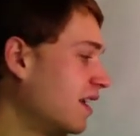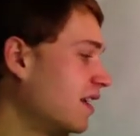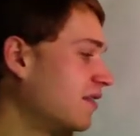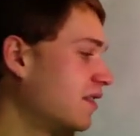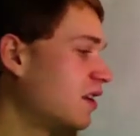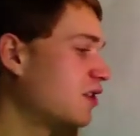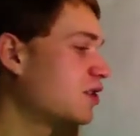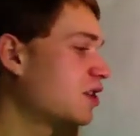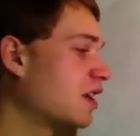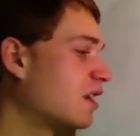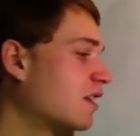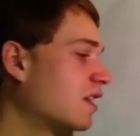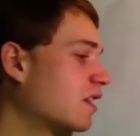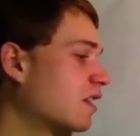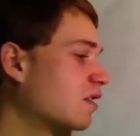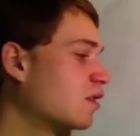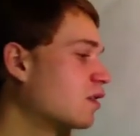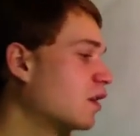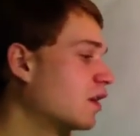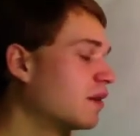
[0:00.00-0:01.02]
there's a
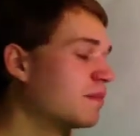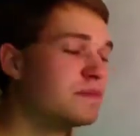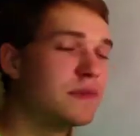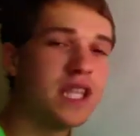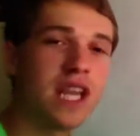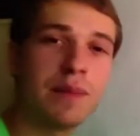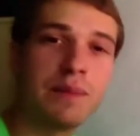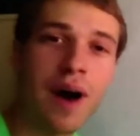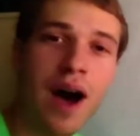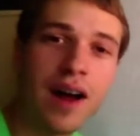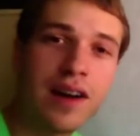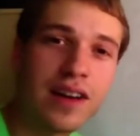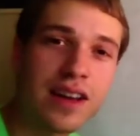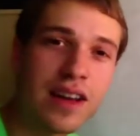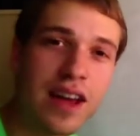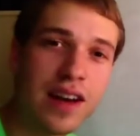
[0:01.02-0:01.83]
little mnemonic,